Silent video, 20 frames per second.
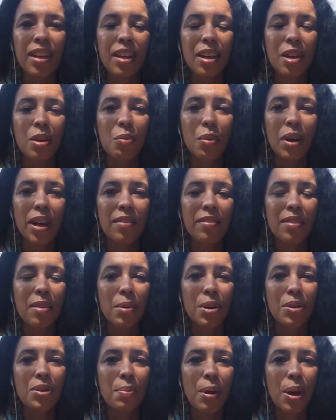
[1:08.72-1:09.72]
One of the
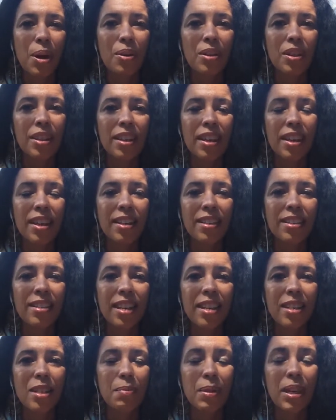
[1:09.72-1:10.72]
most potent things
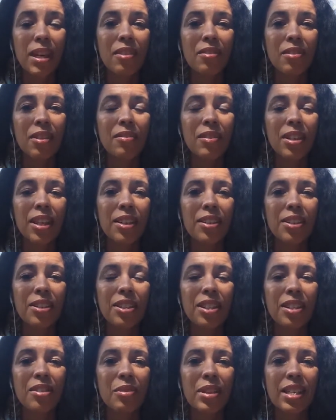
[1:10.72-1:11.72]
that's being revealed
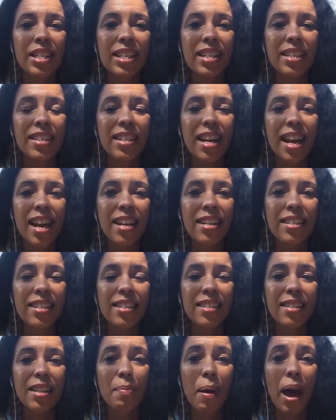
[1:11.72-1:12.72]
in recent days
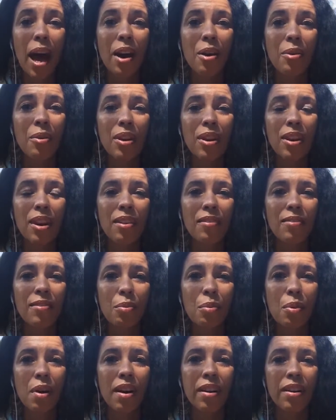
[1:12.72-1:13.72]
is the power of the
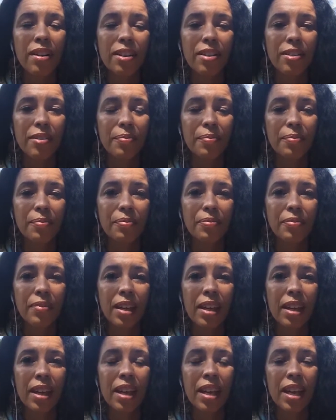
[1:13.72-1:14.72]
water.
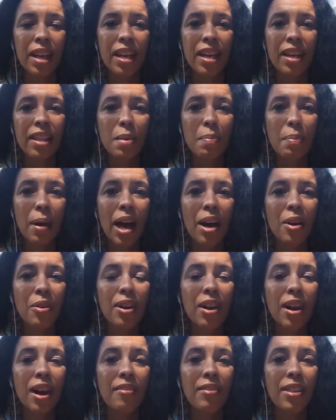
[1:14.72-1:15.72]
The
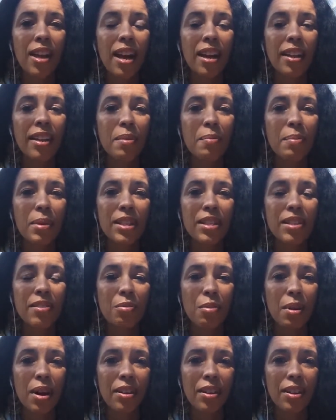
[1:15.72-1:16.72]
power of the element of
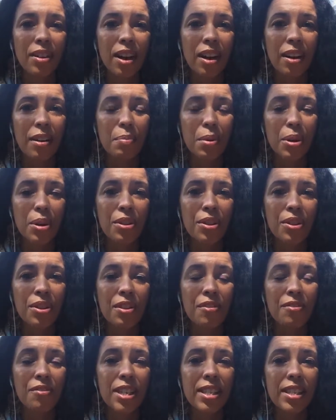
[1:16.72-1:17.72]
water on both
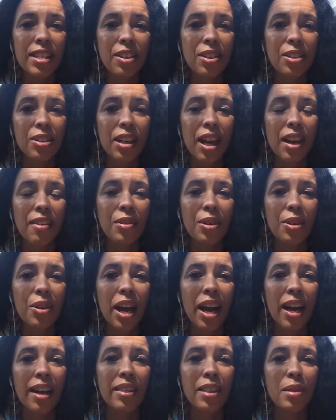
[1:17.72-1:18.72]
the physical level
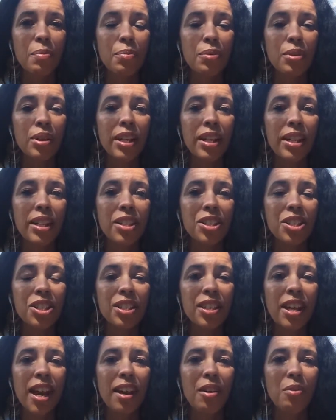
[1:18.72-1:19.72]
and the bridge
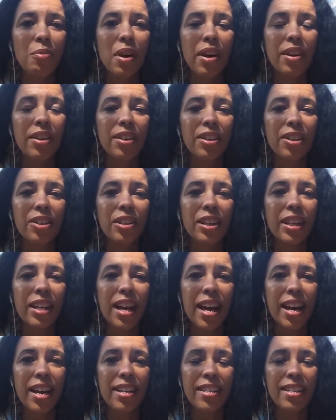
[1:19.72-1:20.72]
that water
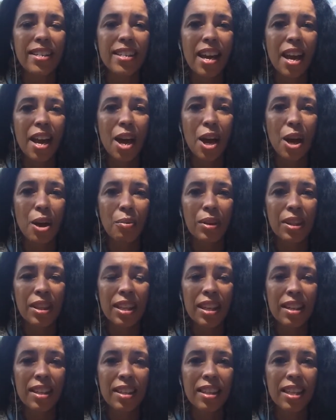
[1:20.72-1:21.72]
creates with
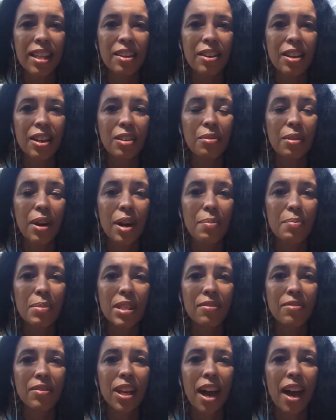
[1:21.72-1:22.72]
the etheric realms
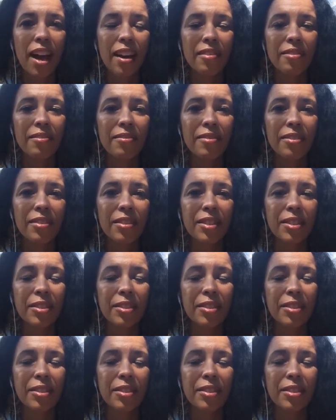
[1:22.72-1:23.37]
of life.